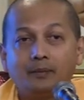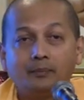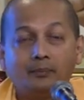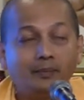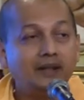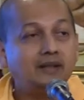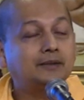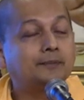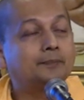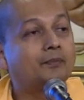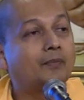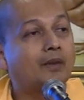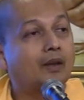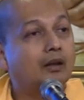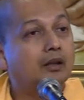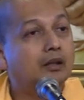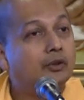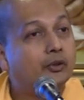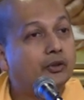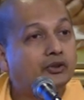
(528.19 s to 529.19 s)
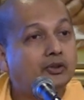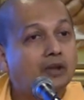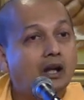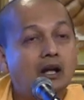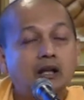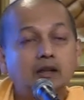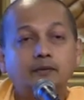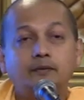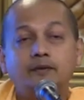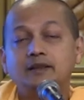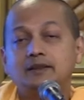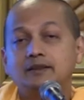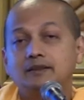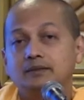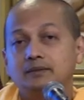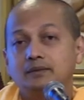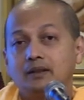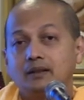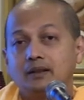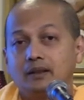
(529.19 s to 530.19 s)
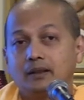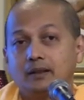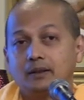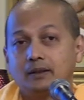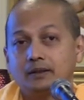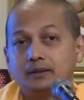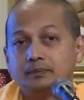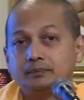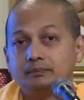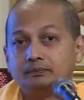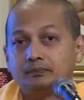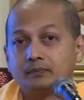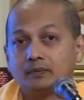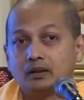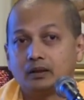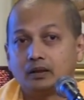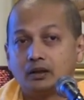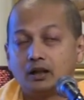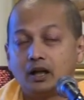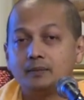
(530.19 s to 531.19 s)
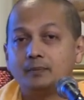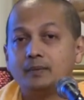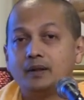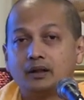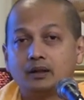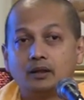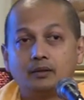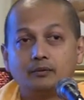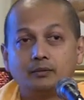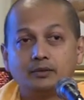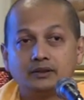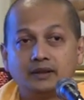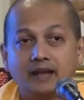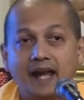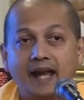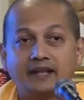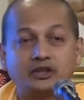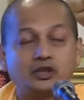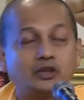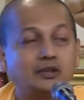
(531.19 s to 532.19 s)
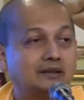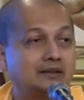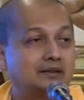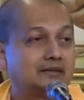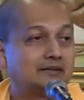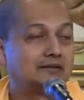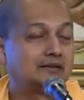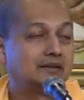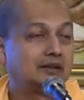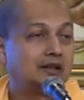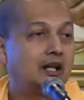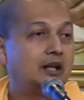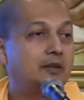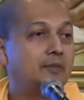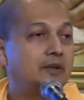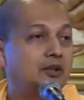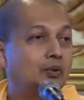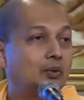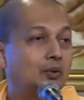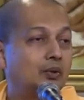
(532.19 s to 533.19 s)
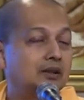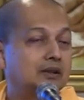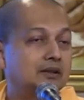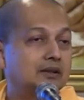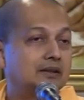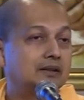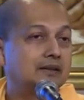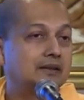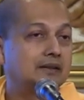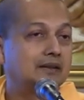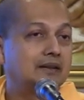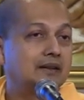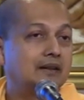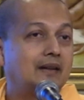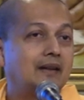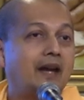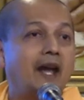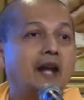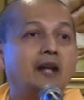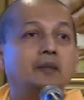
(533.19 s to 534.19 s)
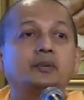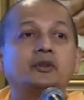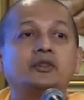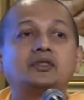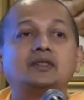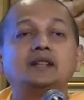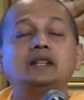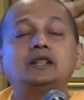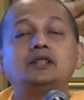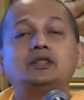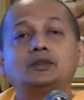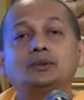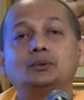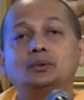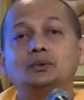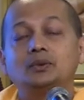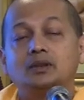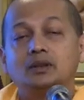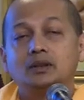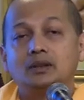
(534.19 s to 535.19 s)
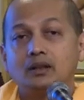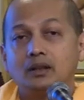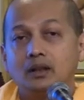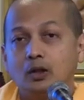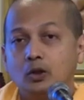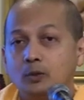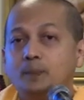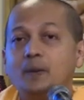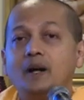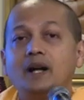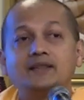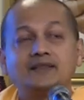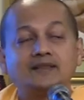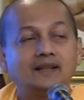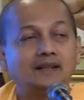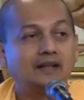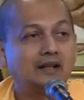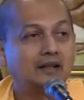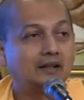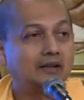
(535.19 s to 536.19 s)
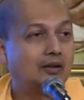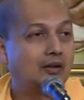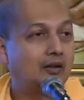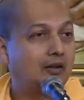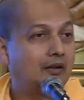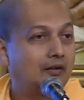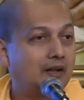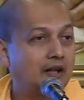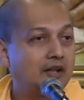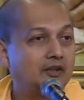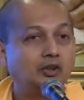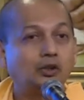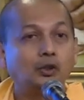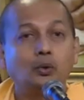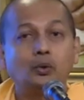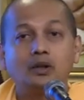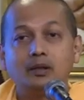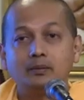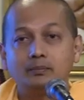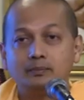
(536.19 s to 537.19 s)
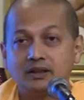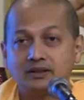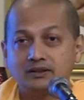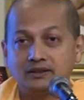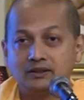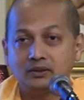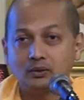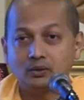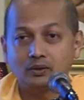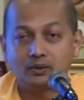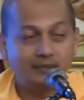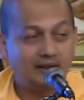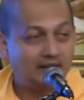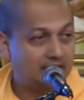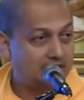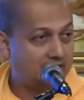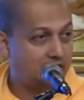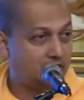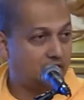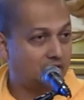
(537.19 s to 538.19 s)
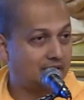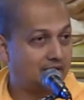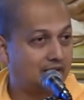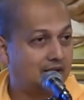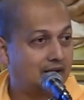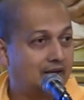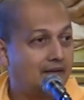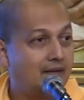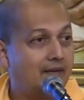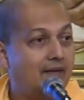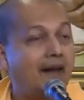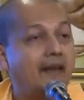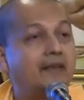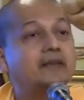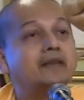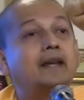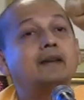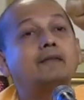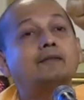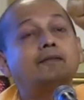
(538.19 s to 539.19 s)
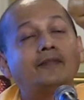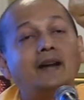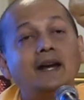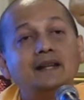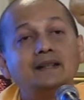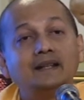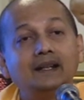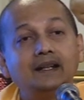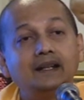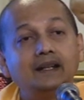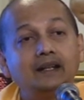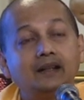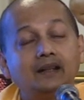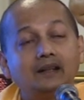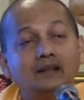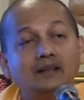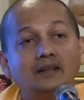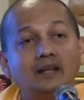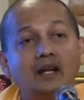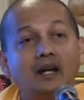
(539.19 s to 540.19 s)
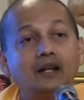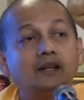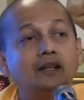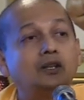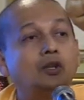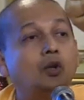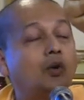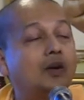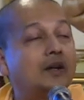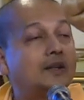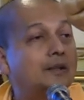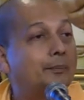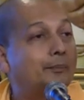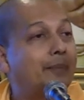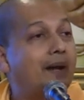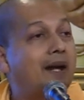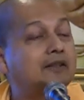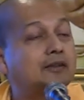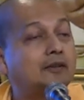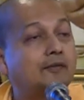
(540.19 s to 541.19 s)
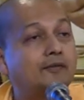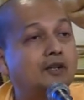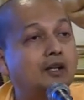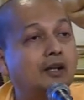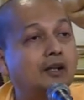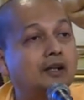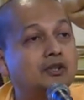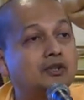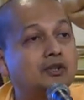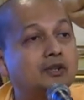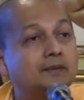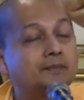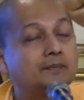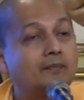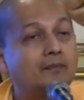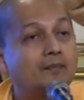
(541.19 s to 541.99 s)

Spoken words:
But you start with karma, with action, karma yoga, and proceed to Upasana or Raja Yoga and Bhakti Yoga, meditation. And then finally, Jnana Yoga, the path of knowledge.